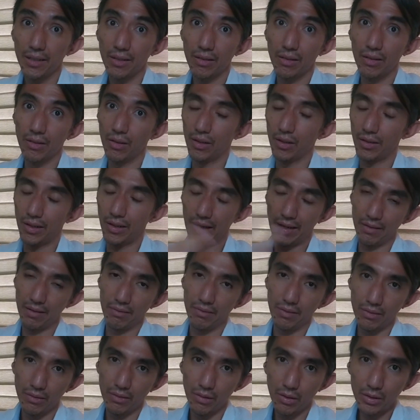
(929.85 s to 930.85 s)
or
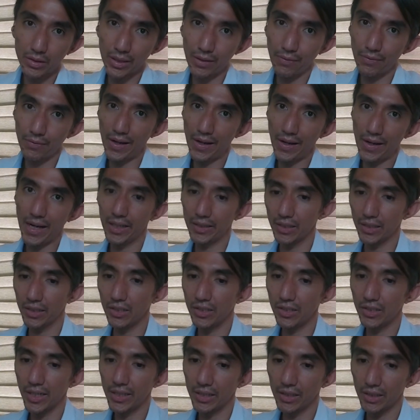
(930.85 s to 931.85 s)
ultraviolet in
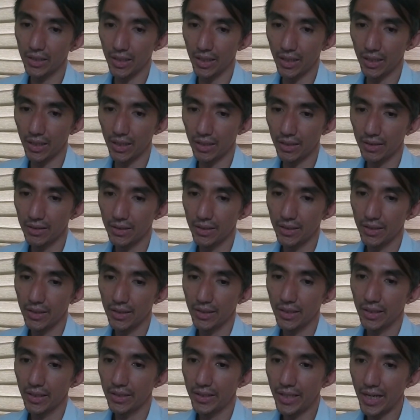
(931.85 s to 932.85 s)
general,
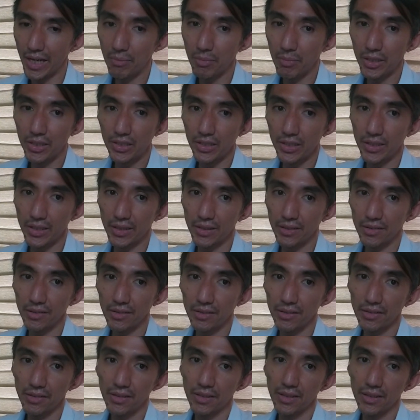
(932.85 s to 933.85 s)

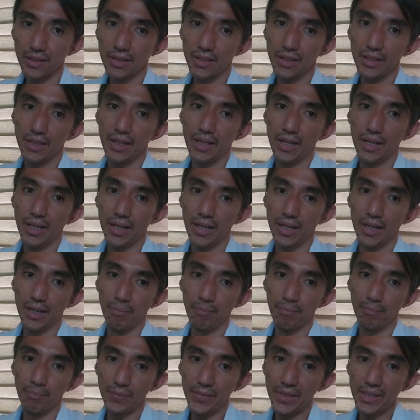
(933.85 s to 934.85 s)
damages
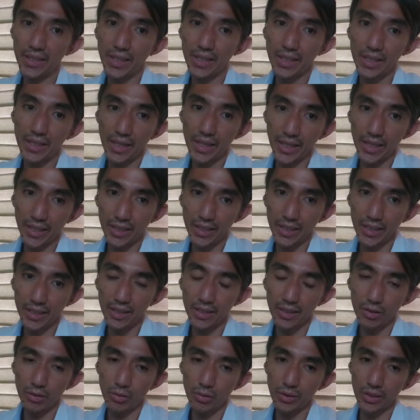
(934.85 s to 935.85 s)
DNA
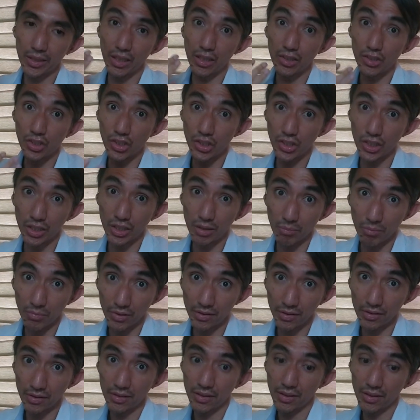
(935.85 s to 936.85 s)
to kill
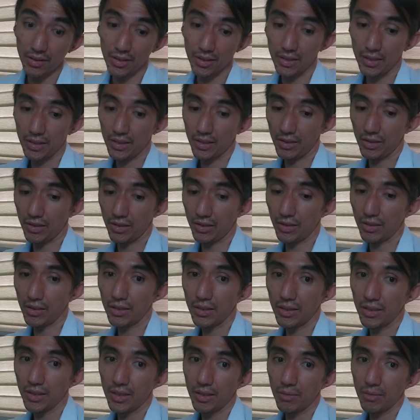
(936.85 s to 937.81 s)
germs, no?